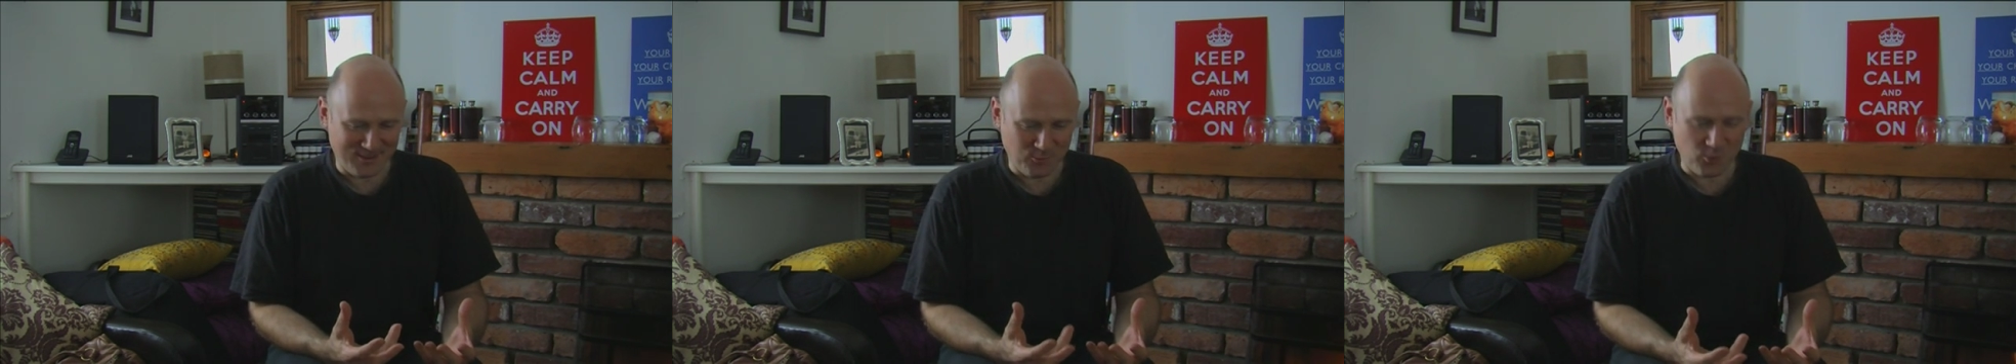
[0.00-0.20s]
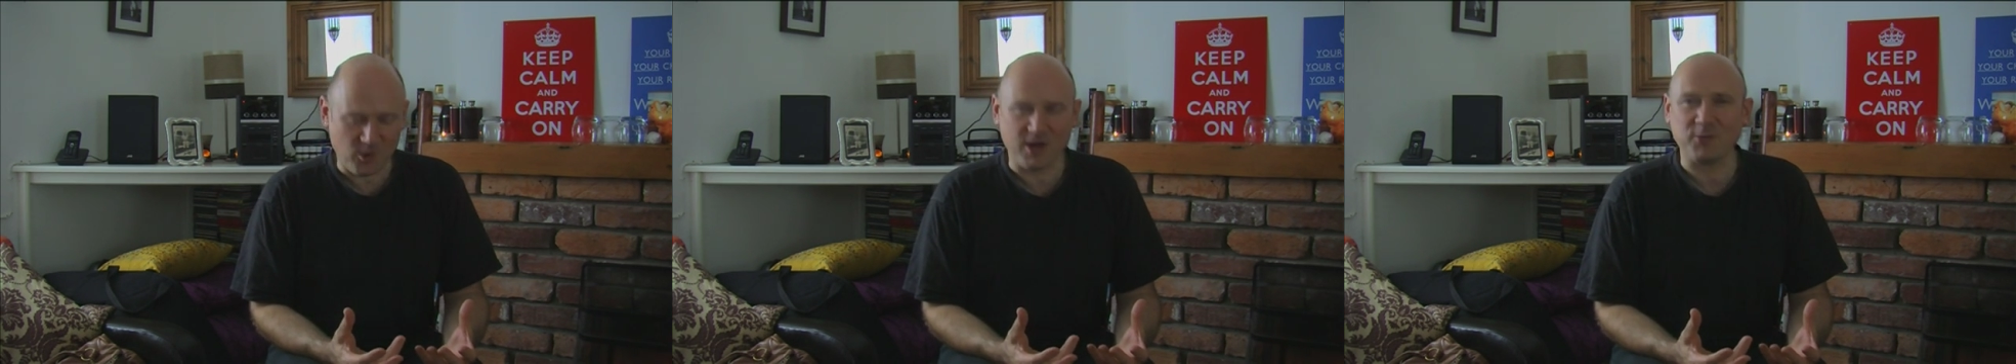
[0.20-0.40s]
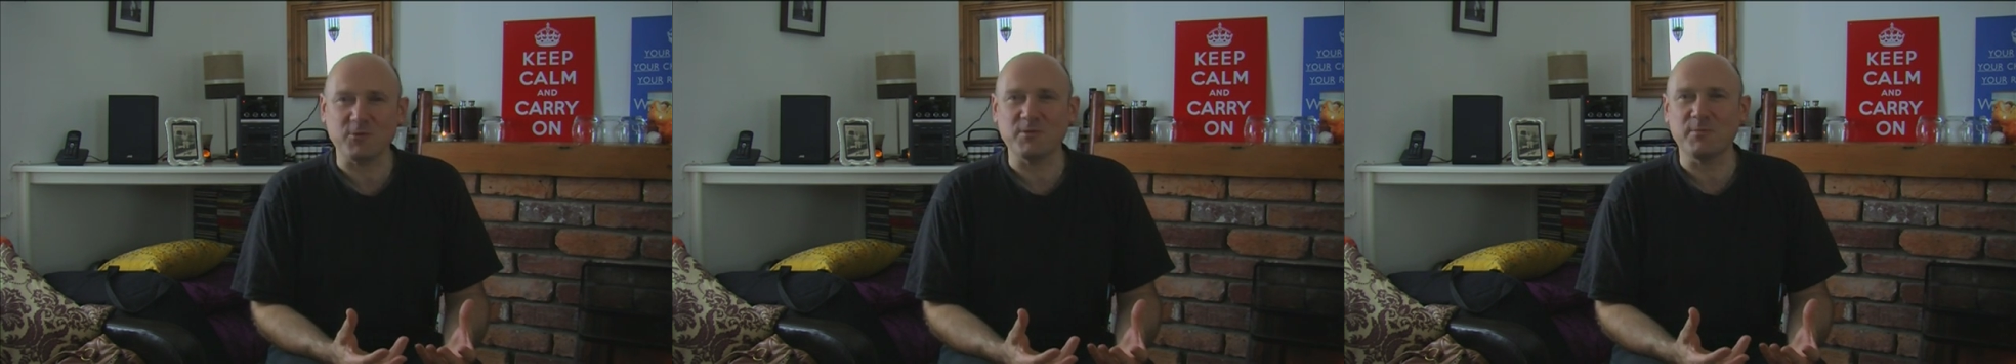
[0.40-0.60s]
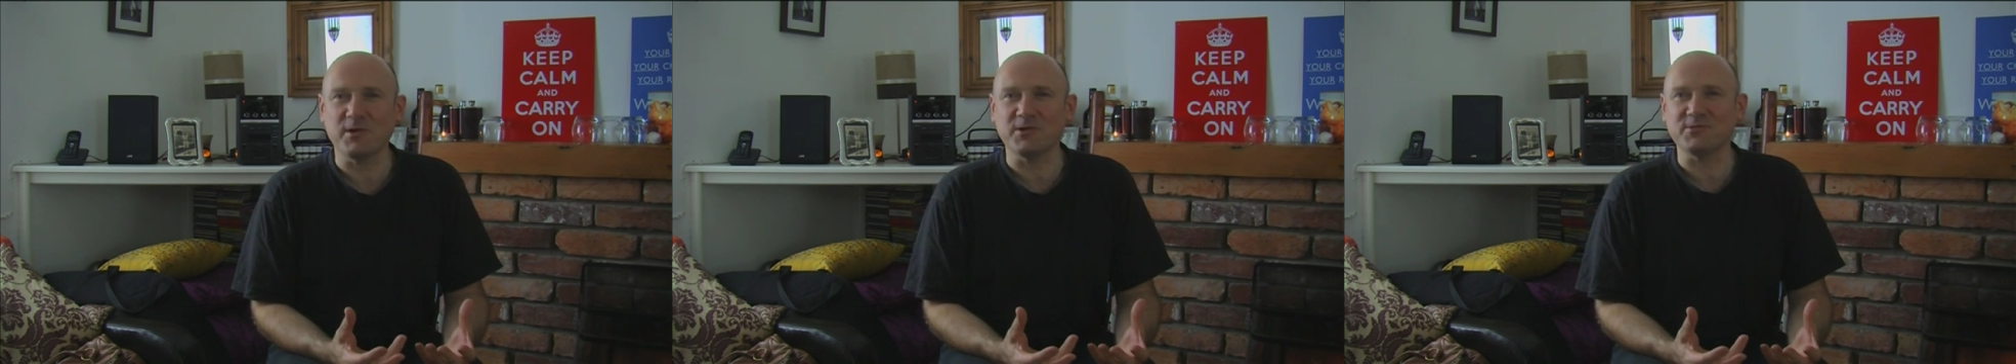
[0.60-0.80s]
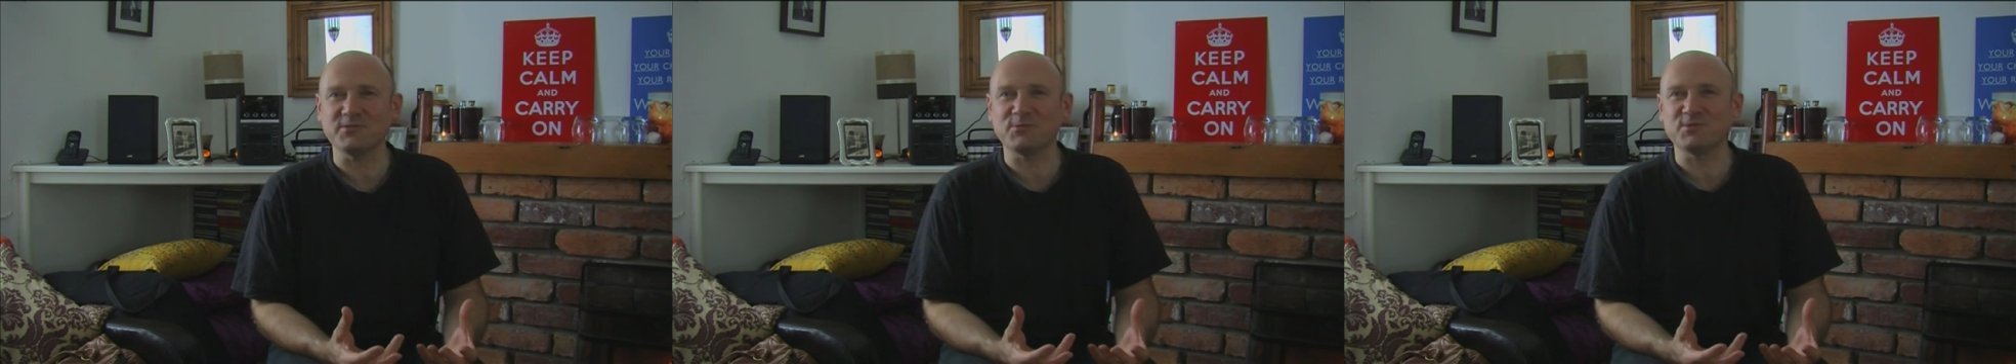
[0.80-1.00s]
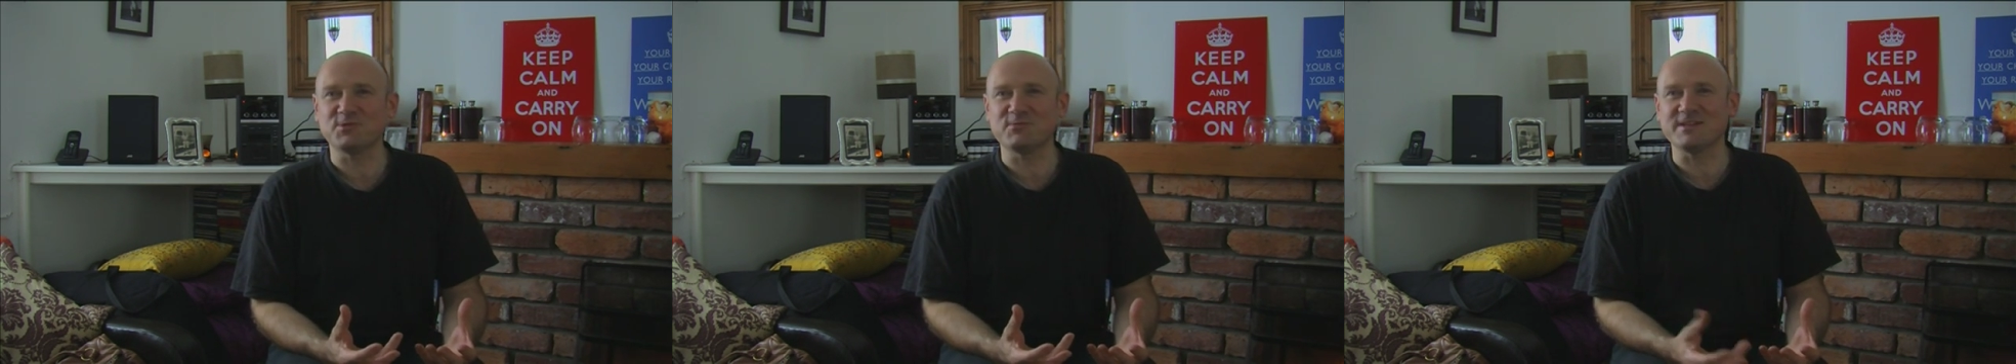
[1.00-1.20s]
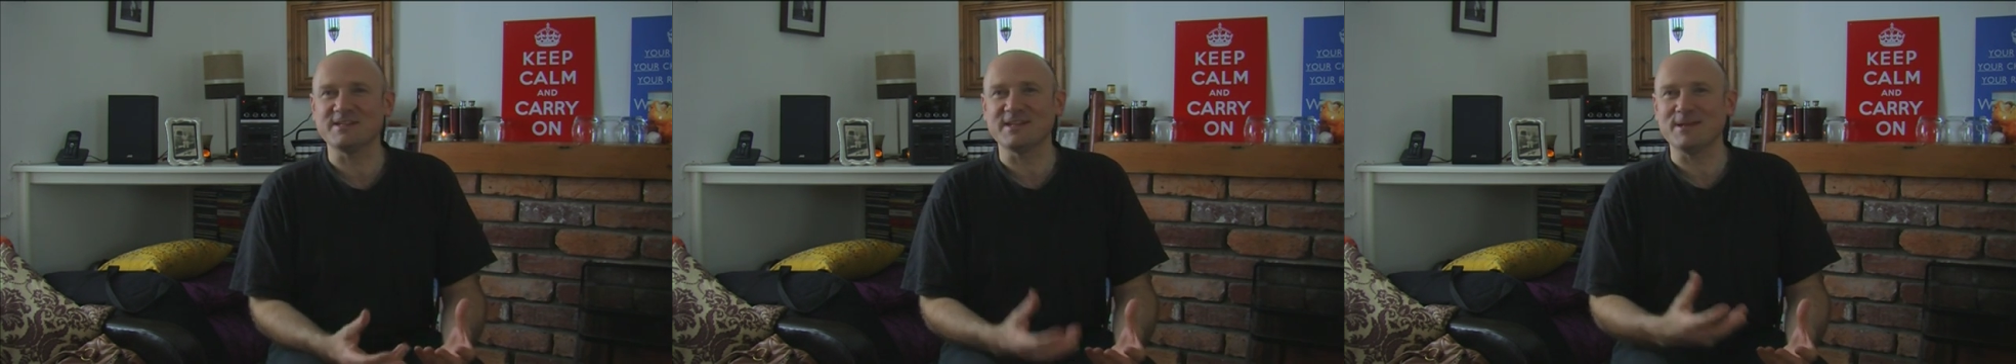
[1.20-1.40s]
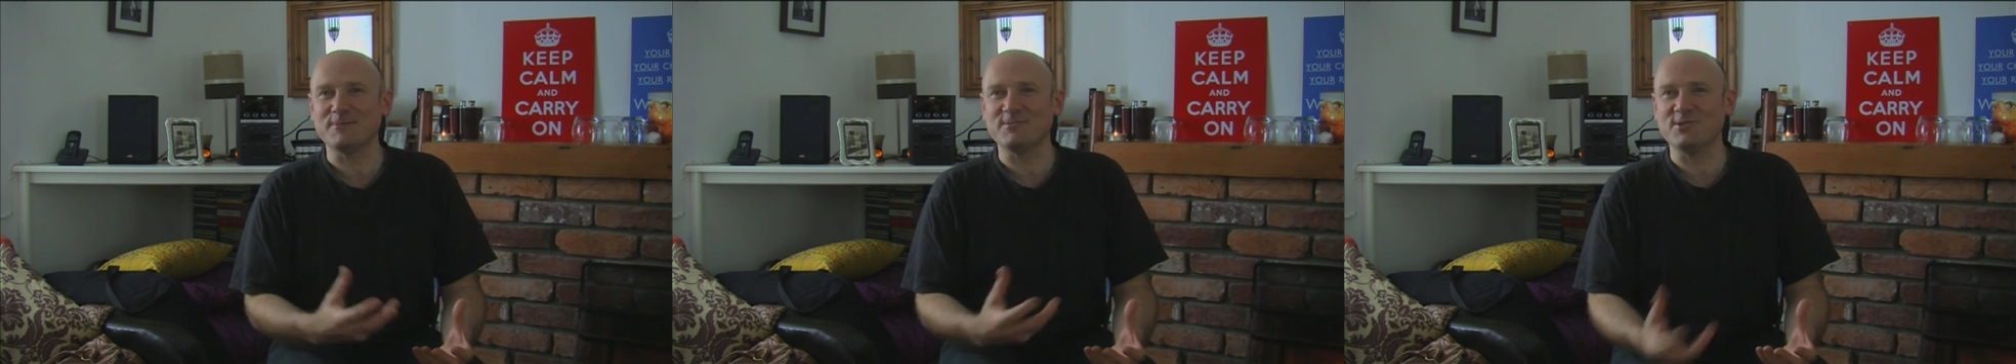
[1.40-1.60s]
work with bowls which
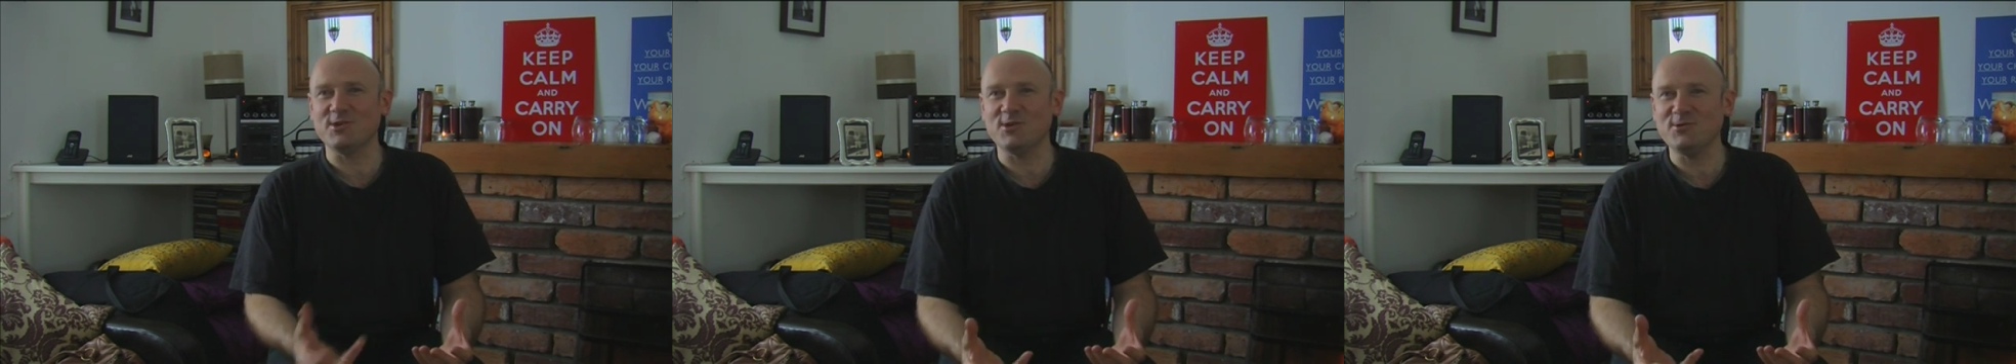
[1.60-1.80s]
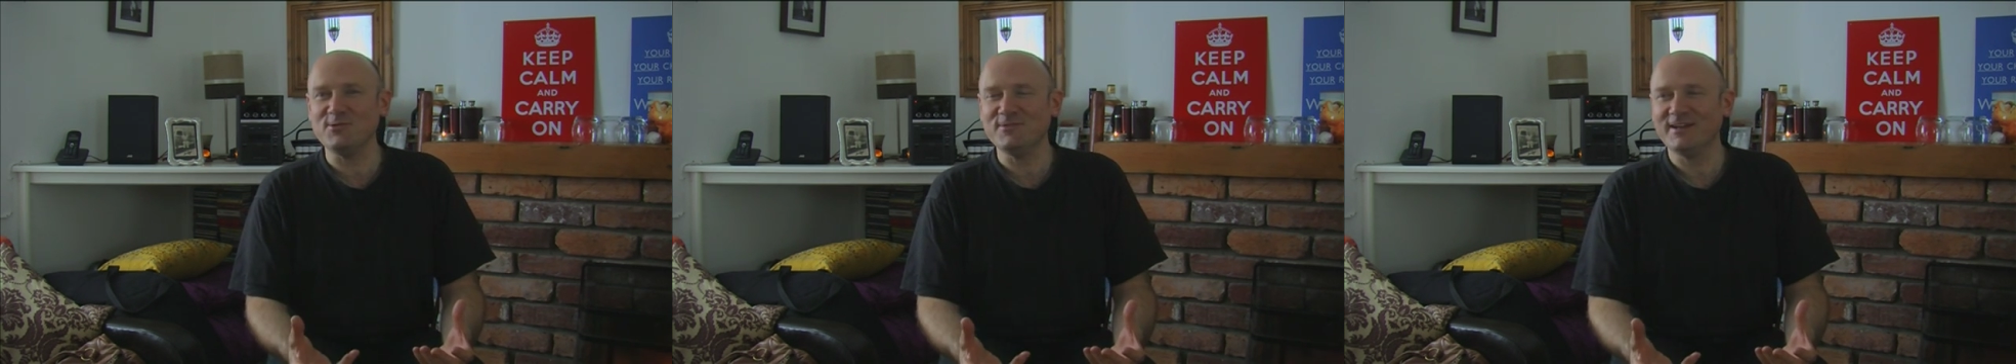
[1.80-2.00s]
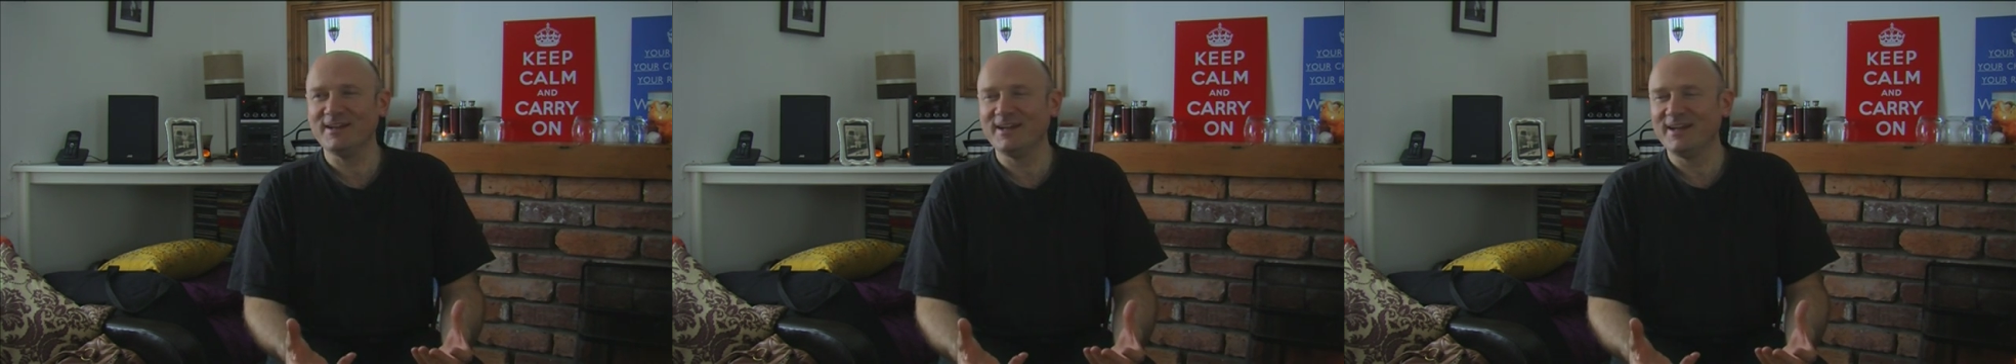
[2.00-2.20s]
resonate with you